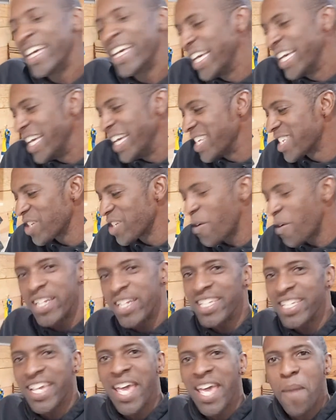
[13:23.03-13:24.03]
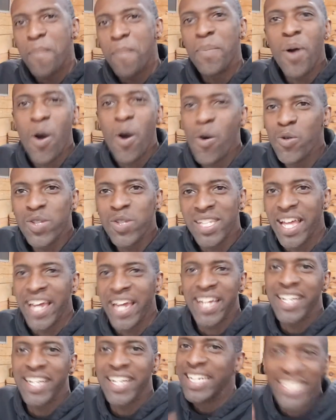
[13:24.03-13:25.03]
And so I just can't post
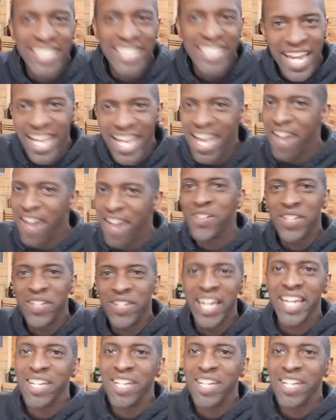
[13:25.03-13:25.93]
like day after day.